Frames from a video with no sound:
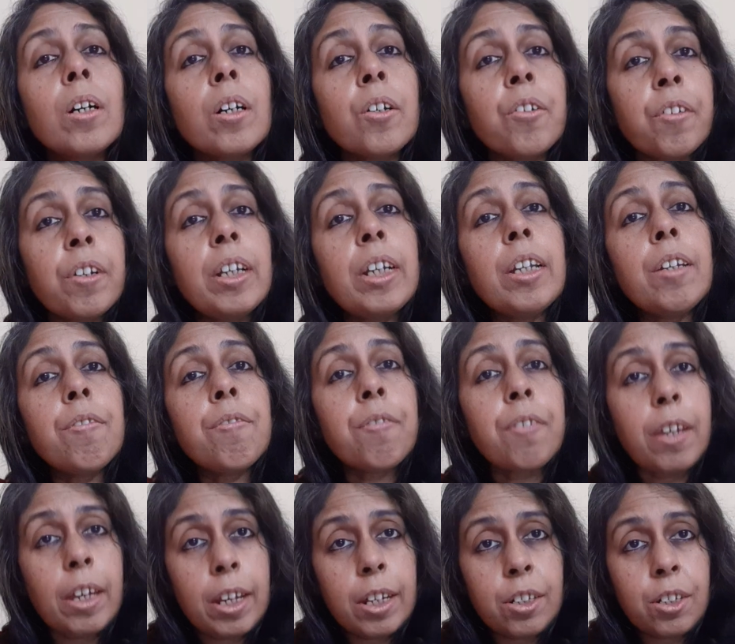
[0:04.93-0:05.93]
a
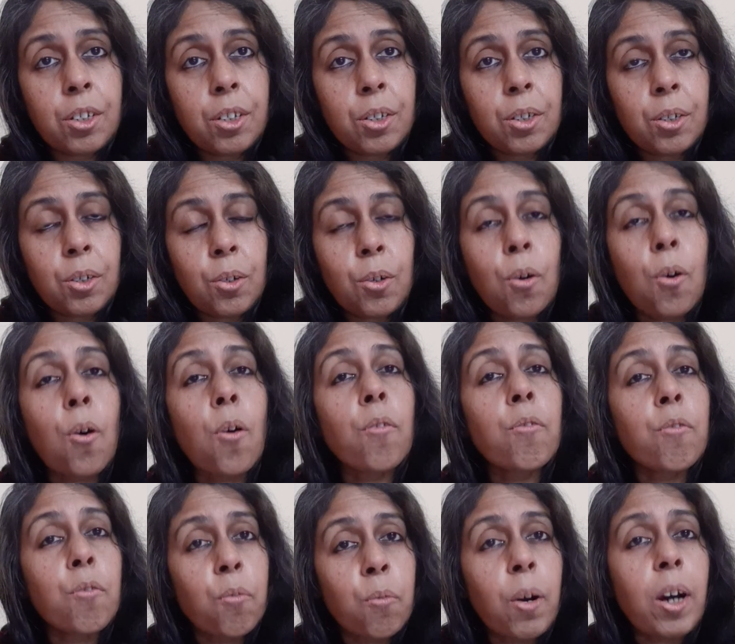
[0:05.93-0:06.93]
relief aid
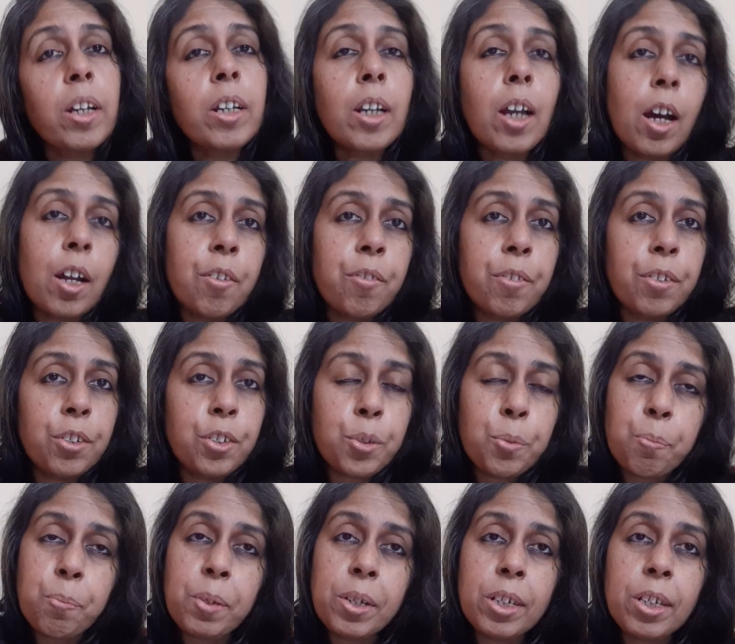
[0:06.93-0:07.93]
of
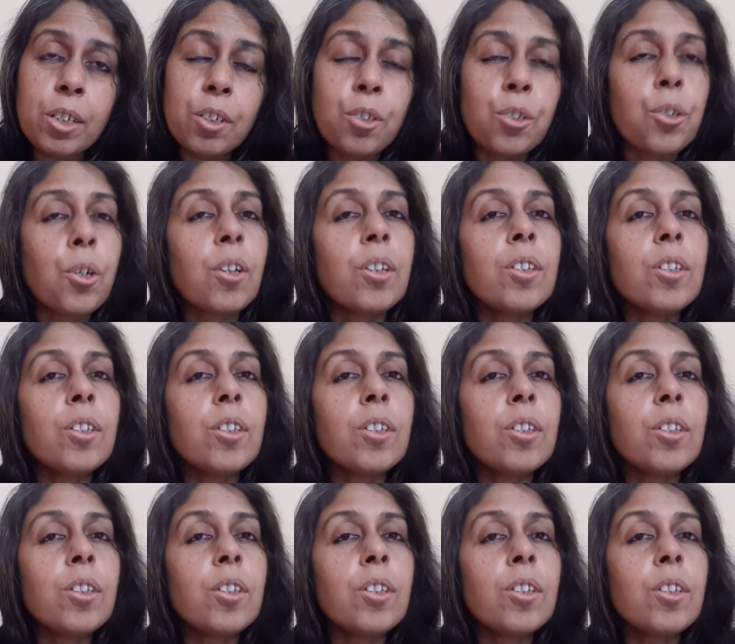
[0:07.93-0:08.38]
$100 million